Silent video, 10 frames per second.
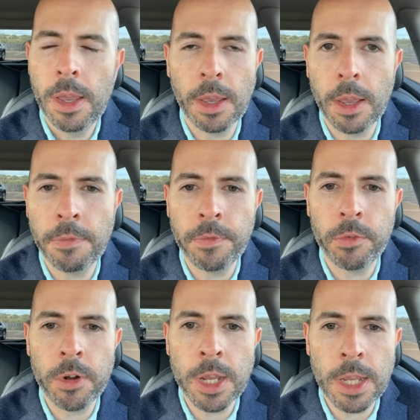a
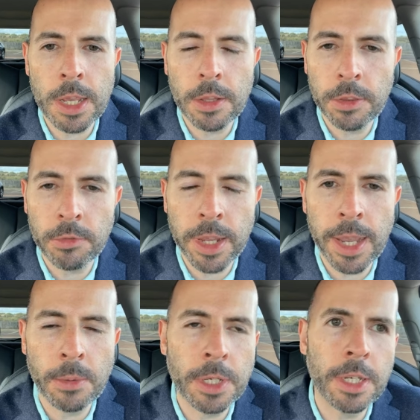free
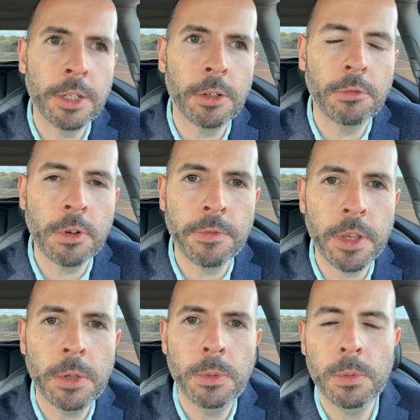3-hour digital
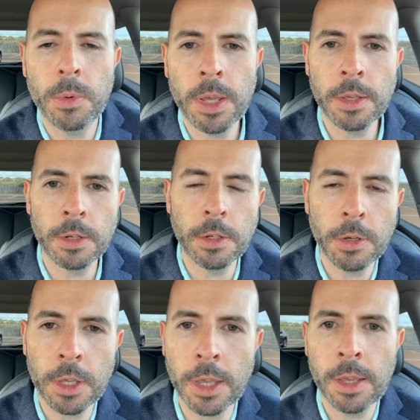review where they'll
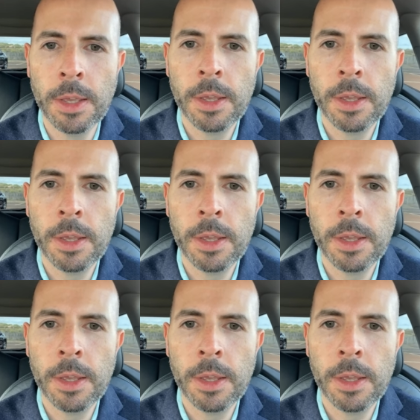look at